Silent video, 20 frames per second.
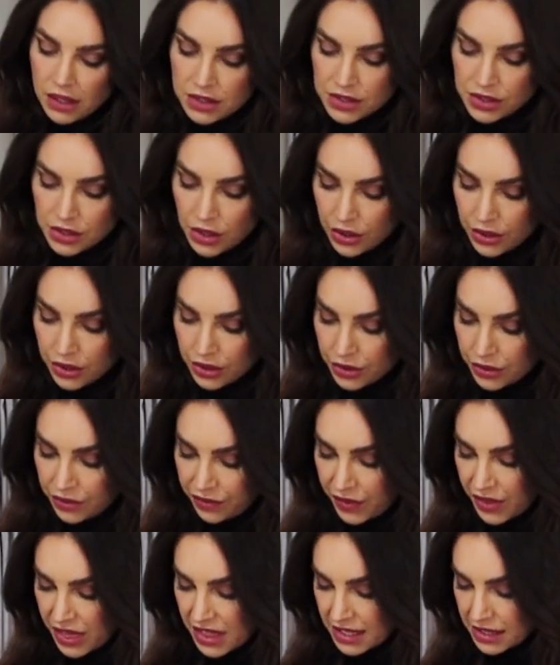So
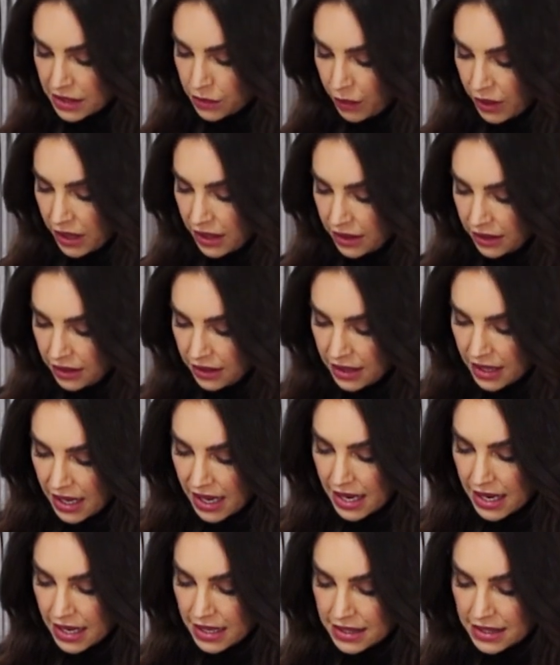for this one,
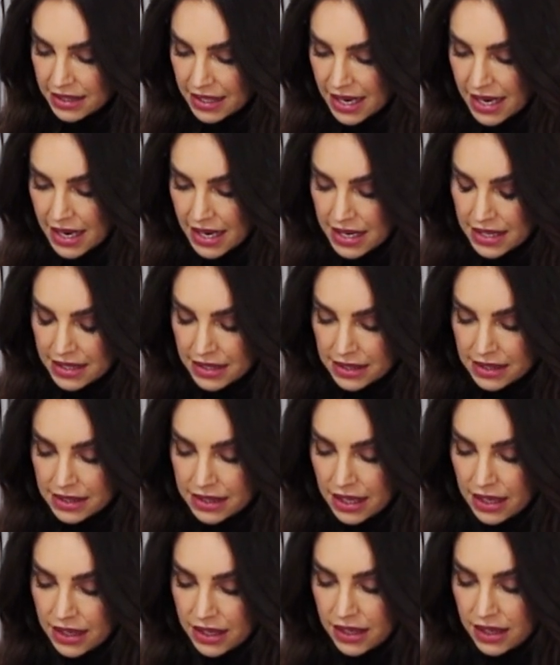it is
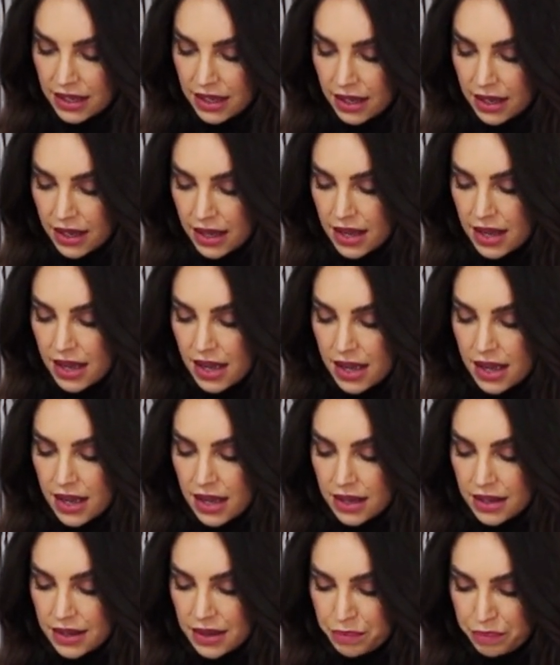
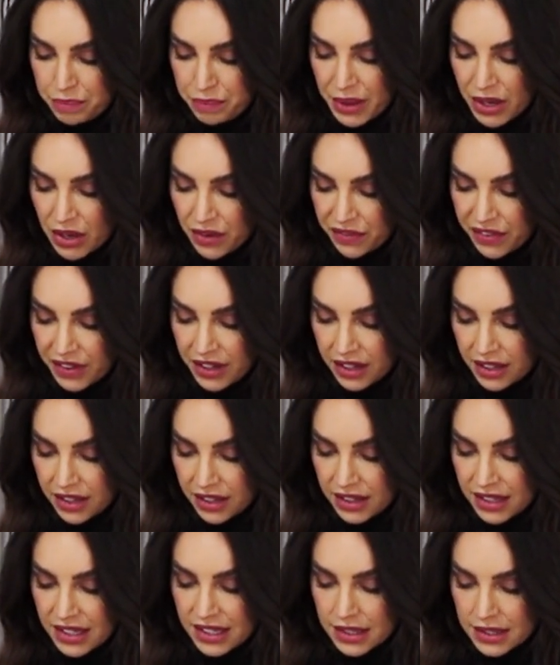a bit of
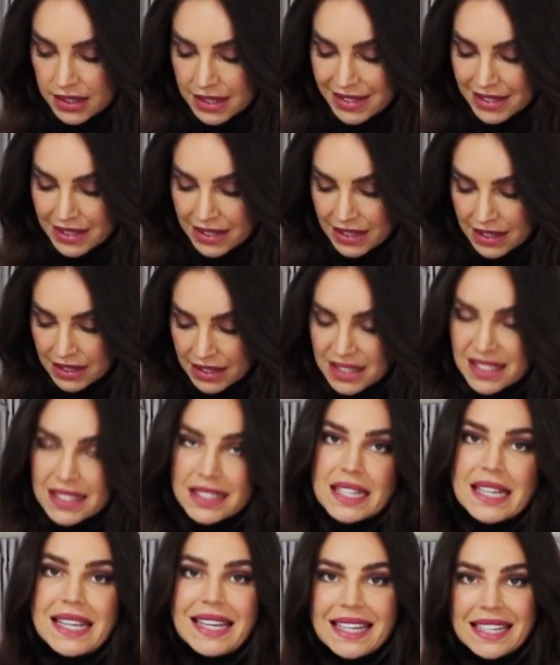a
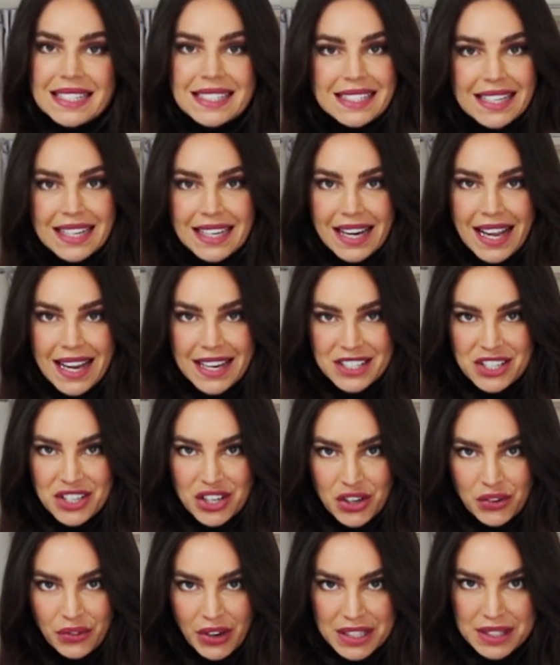Indian
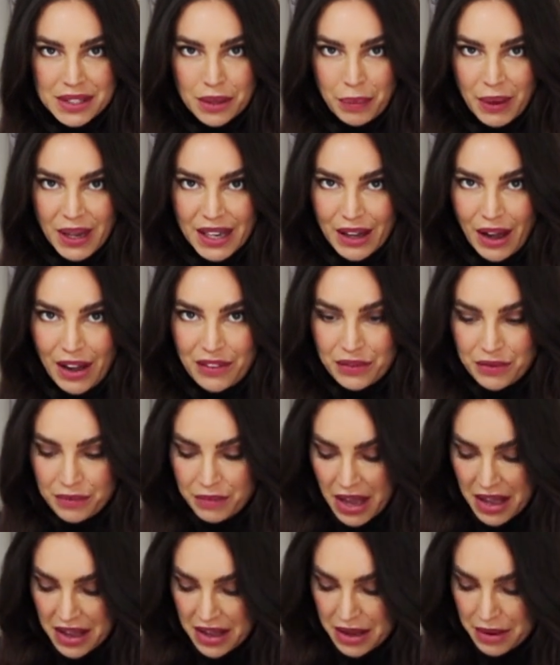Asian recipe.
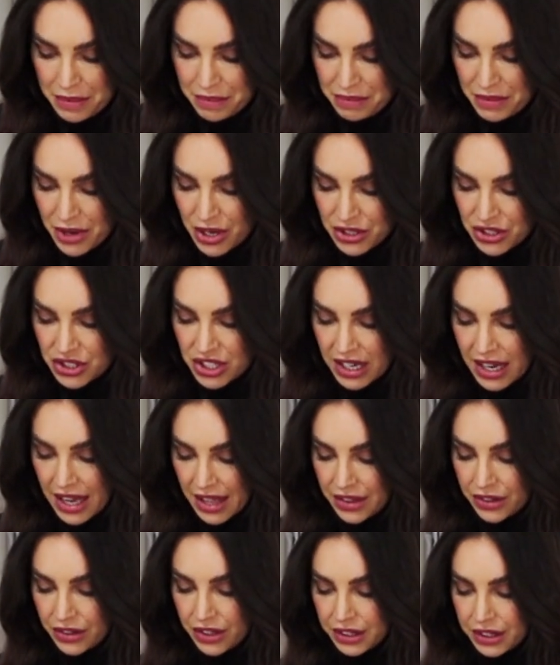I've merged
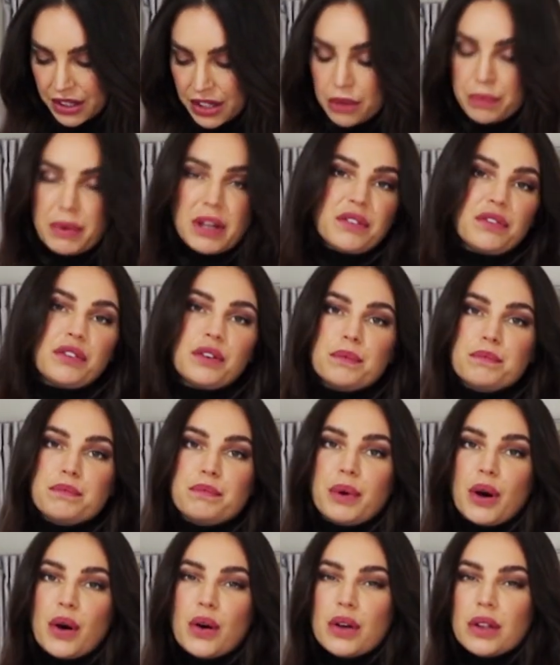together a little bit from
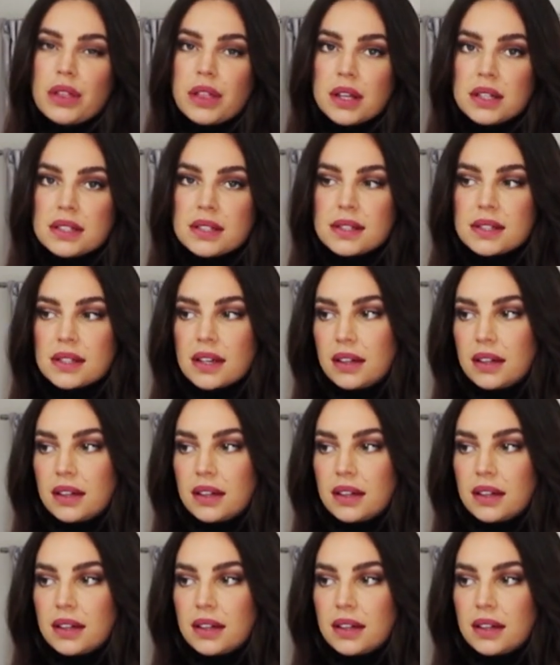both. It's